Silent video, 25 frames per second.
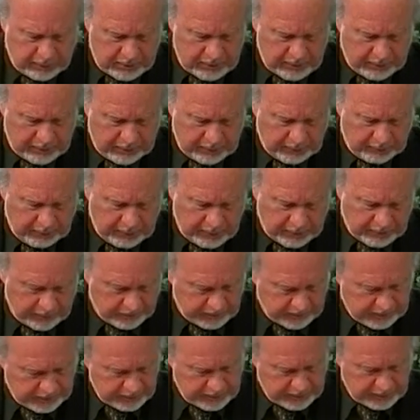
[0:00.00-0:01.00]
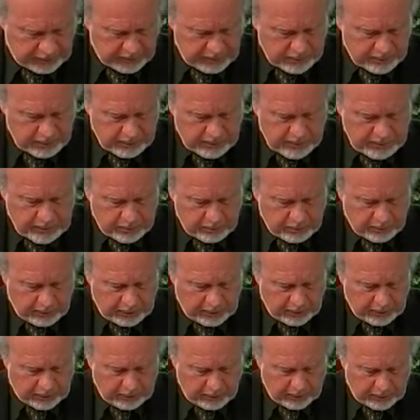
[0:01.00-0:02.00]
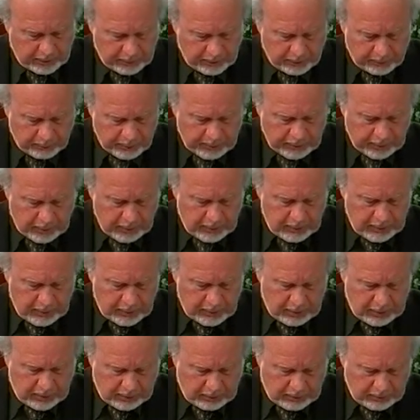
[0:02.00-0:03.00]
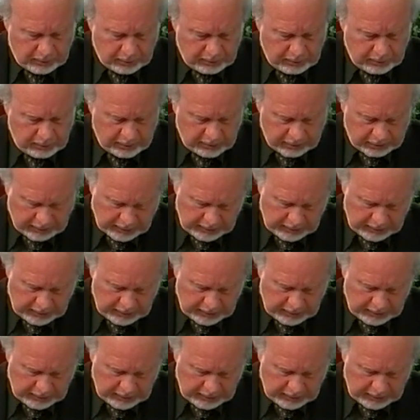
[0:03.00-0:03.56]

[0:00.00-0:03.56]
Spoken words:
know how much of this you want to do here, but we'll try to